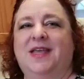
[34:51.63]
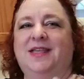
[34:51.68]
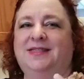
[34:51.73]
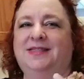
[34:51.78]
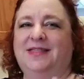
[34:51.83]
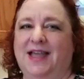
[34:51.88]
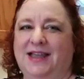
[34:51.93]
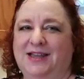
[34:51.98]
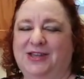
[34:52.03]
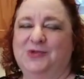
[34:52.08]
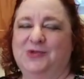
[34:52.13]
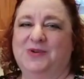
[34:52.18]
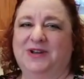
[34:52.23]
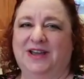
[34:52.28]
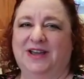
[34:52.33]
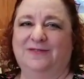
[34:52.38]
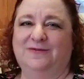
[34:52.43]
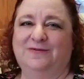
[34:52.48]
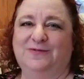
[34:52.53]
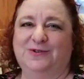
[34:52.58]
Thank you
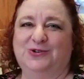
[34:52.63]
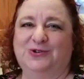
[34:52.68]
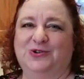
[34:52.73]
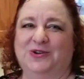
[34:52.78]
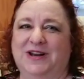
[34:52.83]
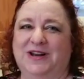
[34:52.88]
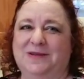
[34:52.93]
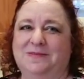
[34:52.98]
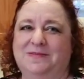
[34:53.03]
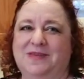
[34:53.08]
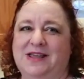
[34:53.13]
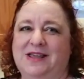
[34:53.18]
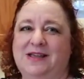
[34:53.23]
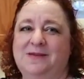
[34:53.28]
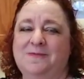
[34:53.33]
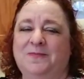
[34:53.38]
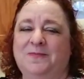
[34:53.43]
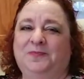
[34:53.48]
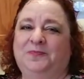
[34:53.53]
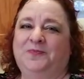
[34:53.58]
again for joining me.
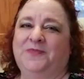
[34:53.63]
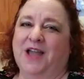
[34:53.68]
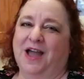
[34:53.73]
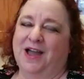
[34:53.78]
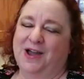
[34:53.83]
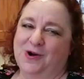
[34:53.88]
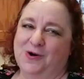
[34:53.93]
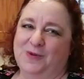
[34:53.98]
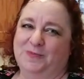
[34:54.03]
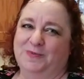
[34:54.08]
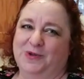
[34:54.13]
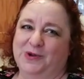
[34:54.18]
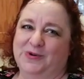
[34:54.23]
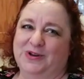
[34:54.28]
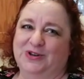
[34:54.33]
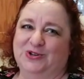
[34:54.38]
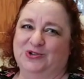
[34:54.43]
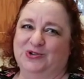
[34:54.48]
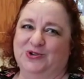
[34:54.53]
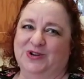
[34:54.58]
I hope you
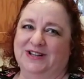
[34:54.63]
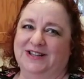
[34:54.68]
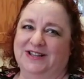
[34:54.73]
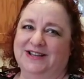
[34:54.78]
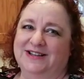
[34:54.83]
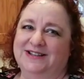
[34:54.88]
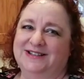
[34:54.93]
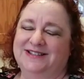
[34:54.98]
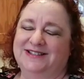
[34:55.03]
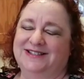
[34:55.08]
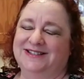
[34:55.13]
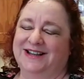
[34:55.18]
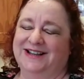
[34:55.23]
enjoyed this.